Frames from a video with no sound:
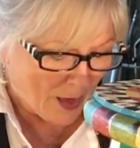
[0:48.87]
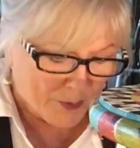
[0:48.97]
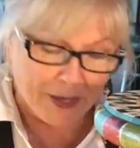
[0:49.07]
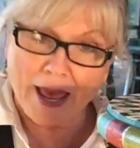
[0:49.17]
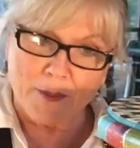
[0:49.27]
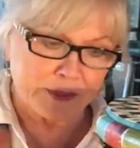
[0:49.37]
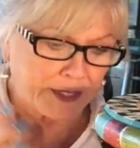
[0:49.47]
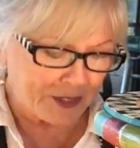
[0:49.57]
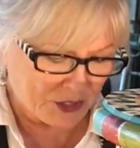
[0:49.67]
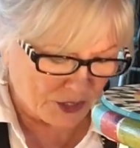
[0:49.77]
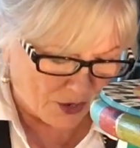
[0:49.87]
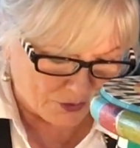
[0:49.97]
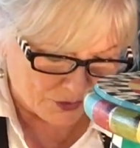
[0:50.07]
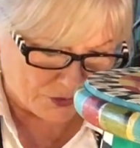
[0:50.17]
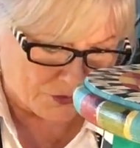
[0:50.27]
but I was gonna show
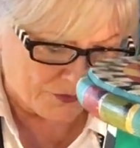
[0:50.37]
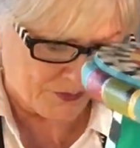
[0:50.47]
you